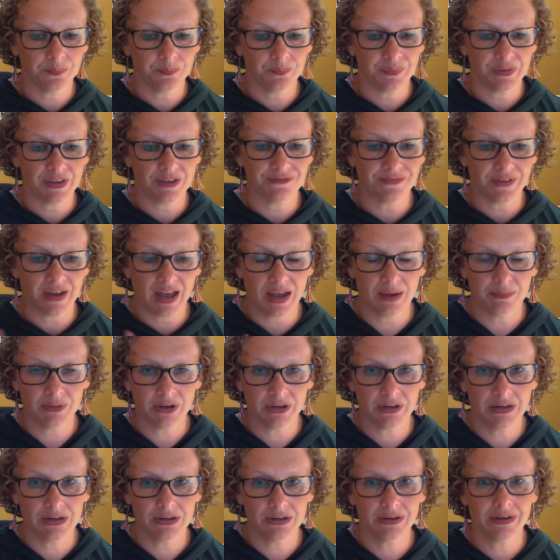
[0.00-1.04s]
If I'm not
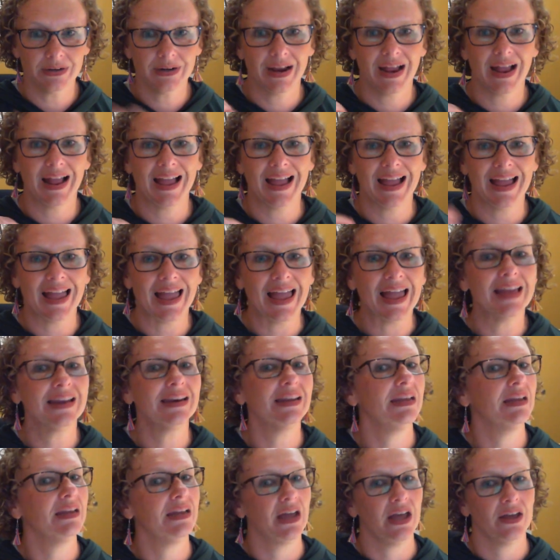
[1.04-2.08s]
here,
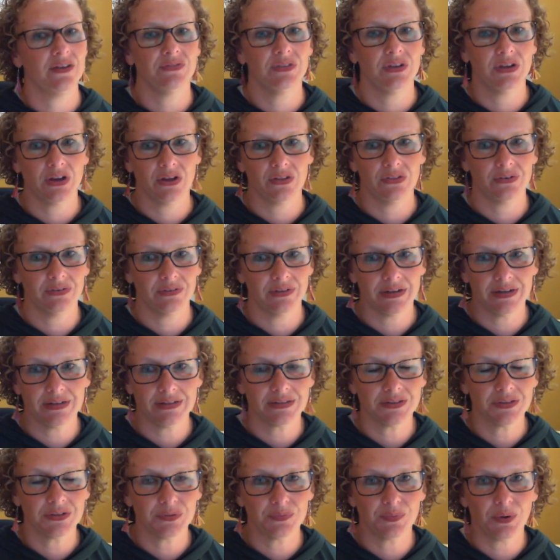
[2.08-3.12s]
any of the other ladies in
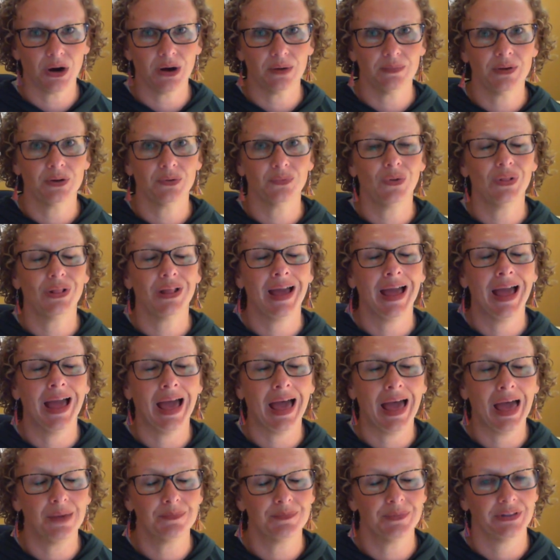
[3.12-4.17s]
the department will
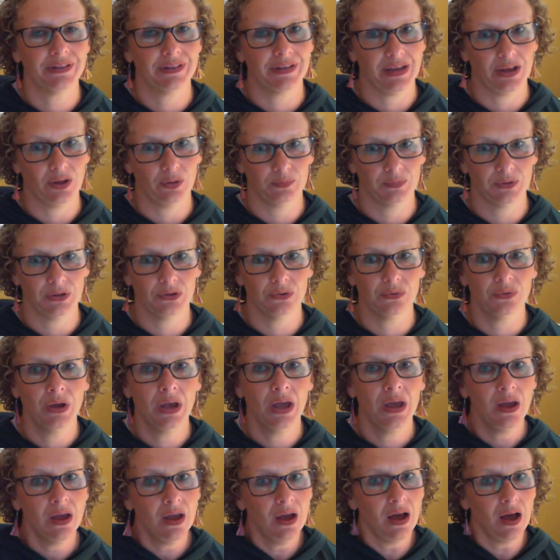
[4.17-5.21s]
happily help you.
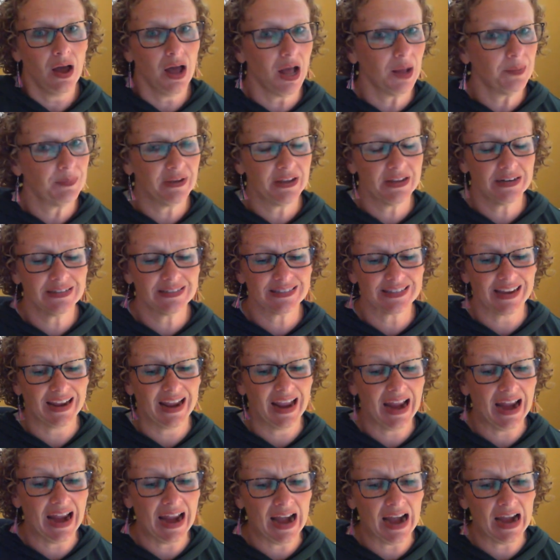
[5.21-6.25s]
Hop in and say,
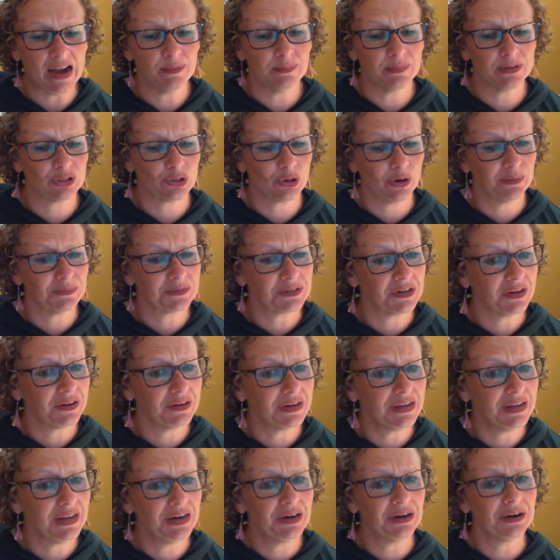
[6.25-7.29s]
hey, Miss Graham's not
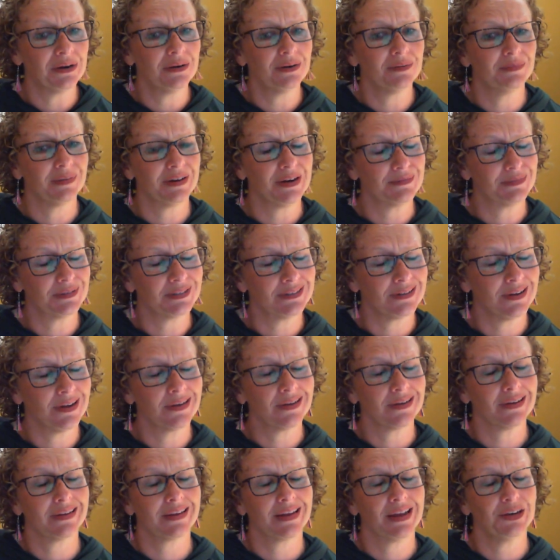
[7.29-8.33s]
here, but I'm stuck.
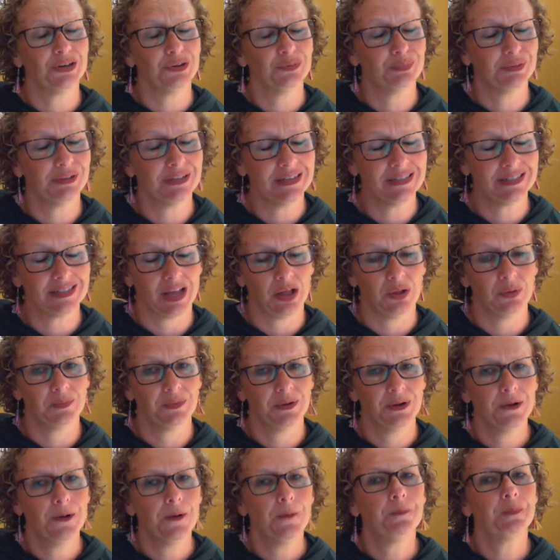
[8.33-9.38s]
Can you please help?
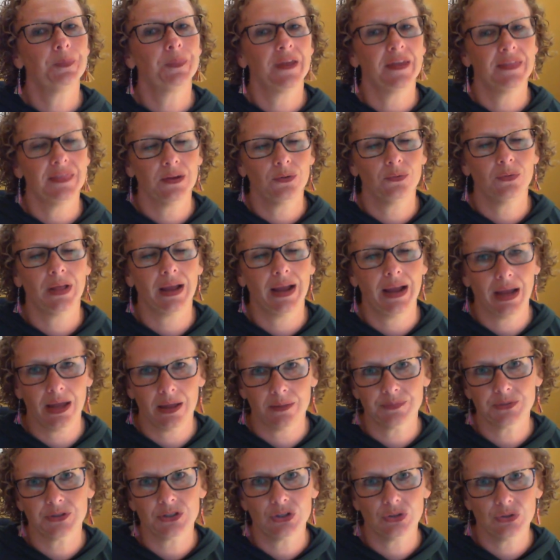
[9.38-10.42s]
And they will
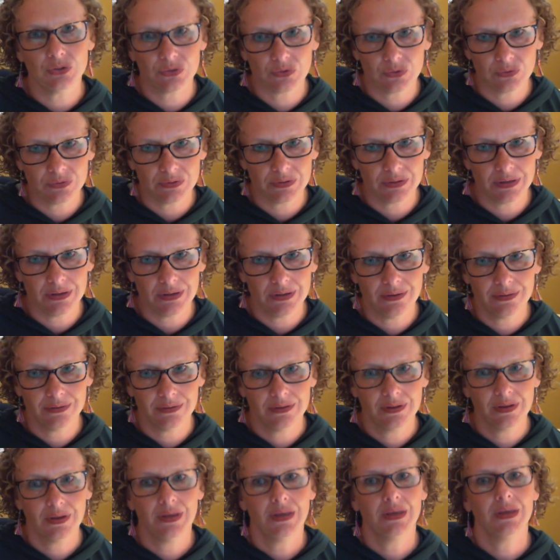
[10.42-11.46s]
absolutely
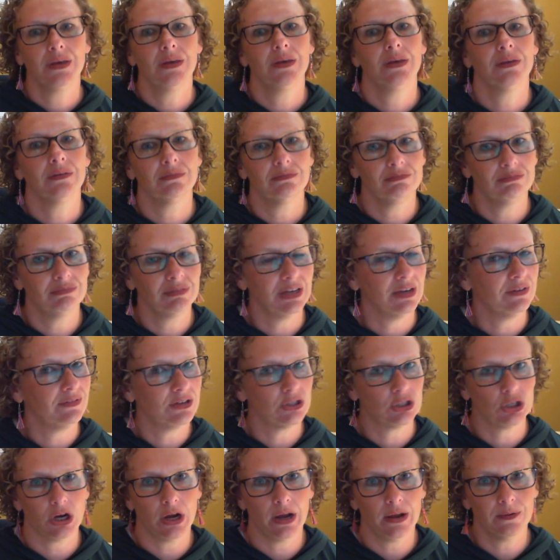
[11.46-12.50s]
give it a
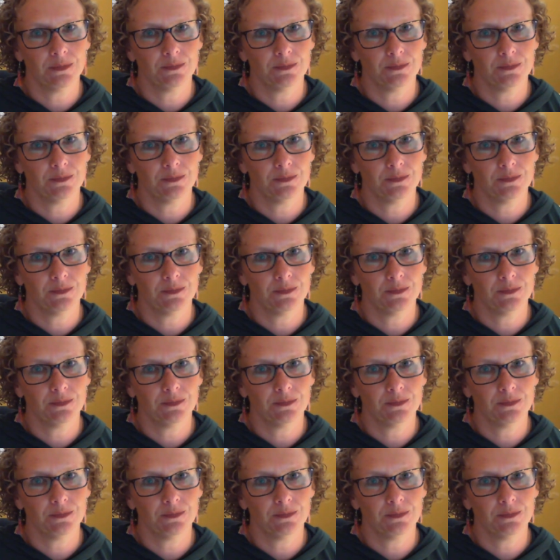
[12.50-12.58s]
shot.